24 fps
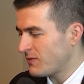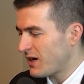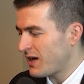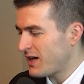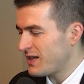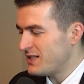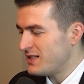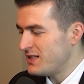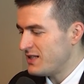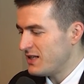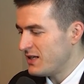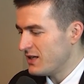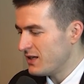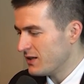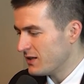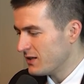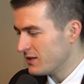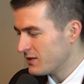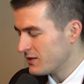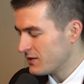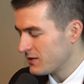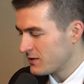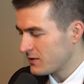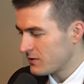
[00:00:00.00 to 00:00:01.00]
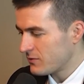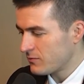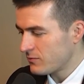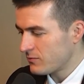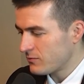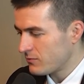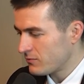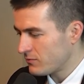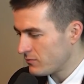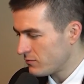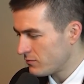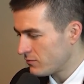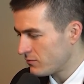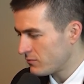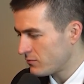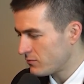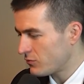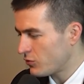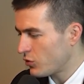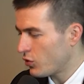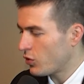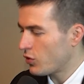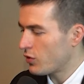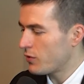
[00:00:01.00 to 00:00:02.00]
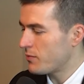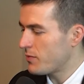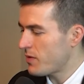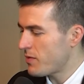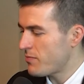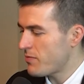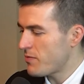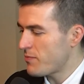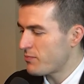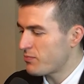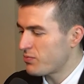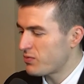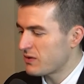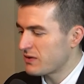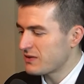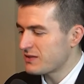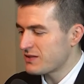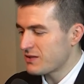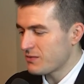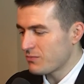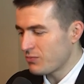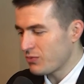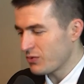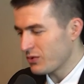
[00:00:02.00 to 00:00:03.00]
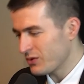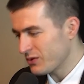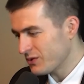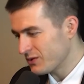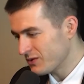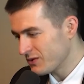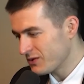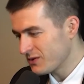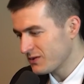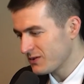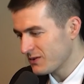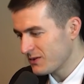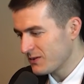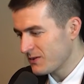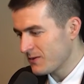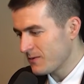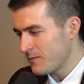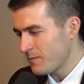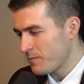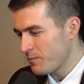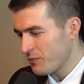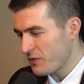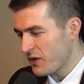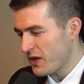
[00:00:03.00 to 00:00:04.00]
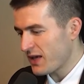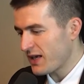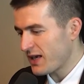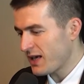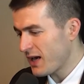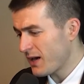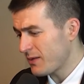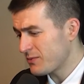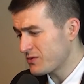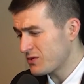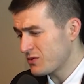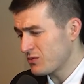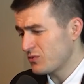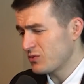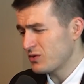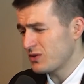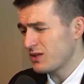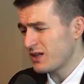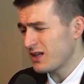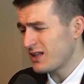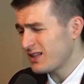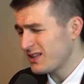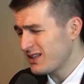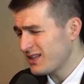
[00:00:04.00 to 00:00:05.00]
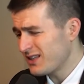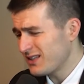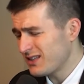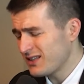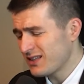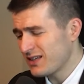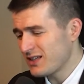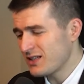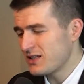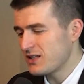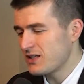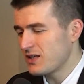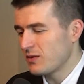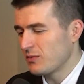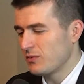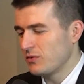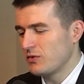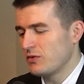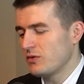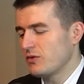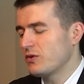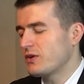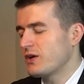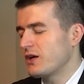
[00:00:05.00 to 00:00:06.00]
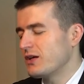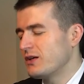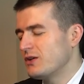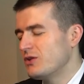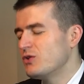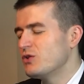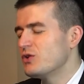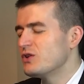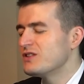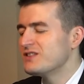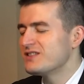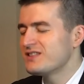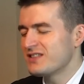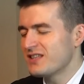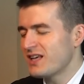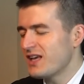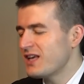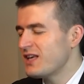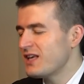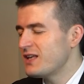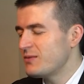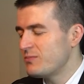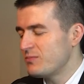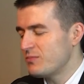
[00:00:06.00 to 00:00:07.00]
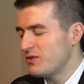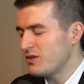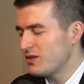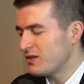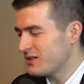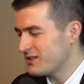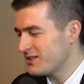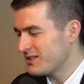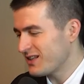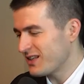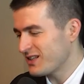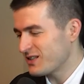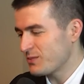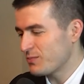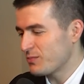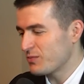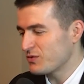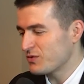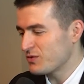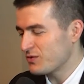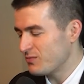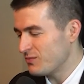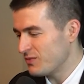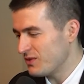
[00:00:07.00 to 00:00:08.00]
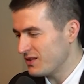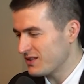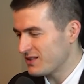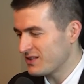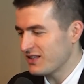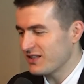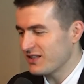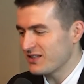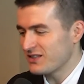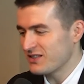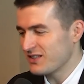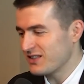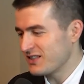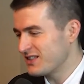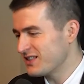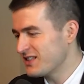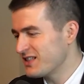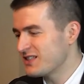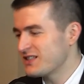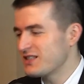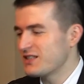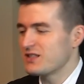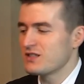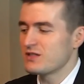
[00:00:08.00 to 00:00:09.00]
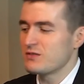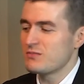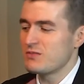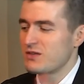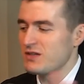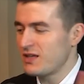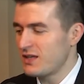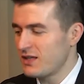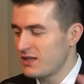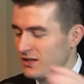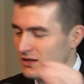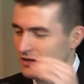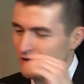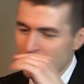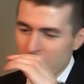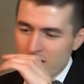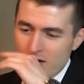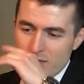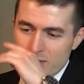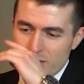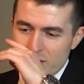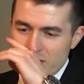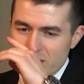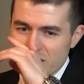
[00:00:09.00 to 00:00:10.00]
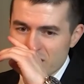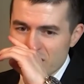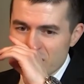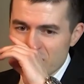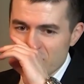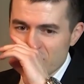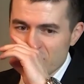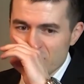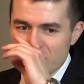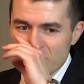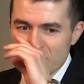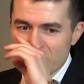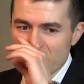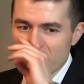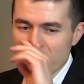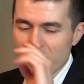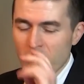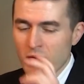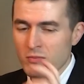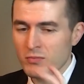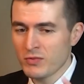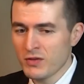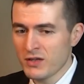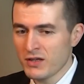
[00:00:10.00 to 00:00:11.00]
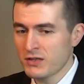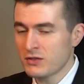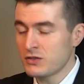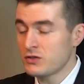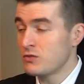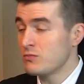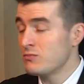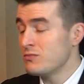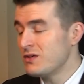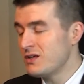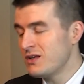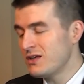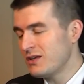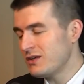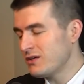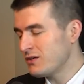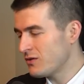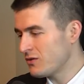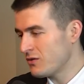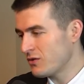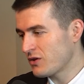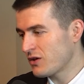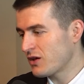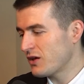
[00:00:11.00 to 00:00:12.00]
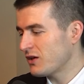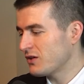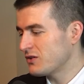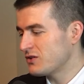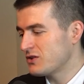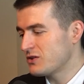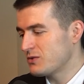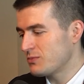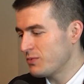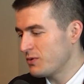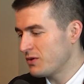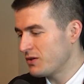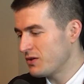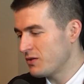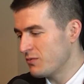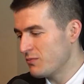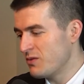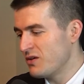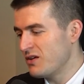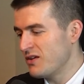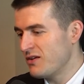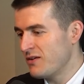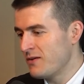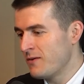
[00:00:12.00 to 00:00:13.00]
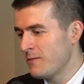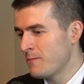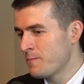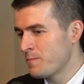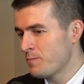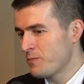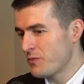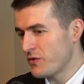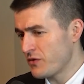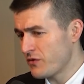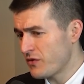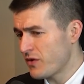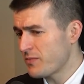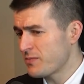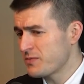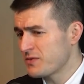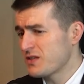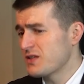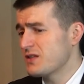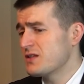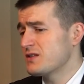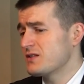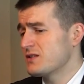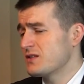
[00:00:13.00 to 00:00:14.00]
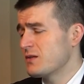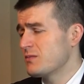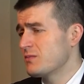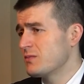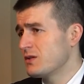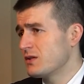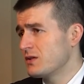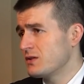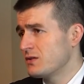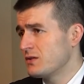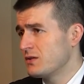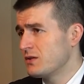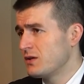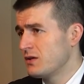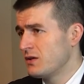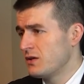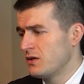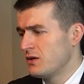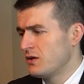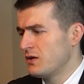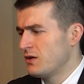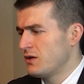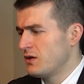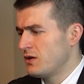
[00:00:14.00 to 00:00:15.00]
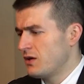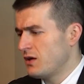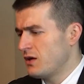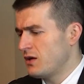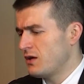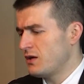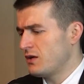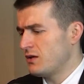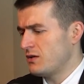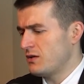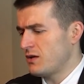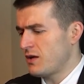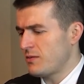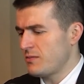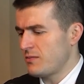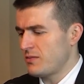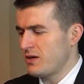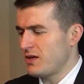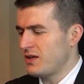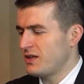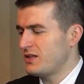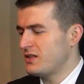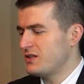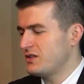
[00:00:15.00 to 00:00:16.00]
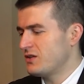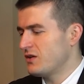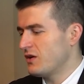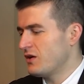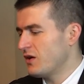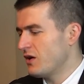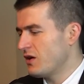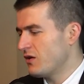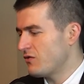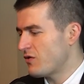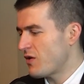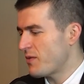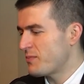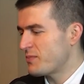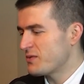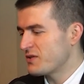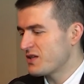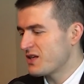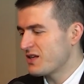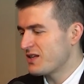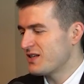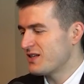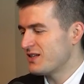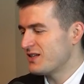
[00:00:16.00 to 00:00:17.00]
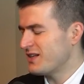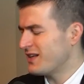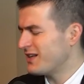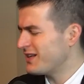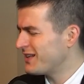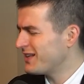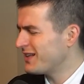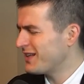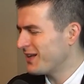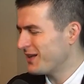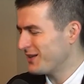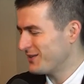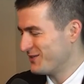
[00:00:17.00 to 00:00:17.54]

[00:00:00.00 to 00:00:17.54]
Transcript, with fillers: ideas, or maybe principles that capture what I think the IDW. Okay, you can say it's not supposed to mean it doesn't exist. It doesn't mean anything, but to the public, to me, okay, I'll just speak to me. It represented something. Yeah, I, I it uh, represented. I think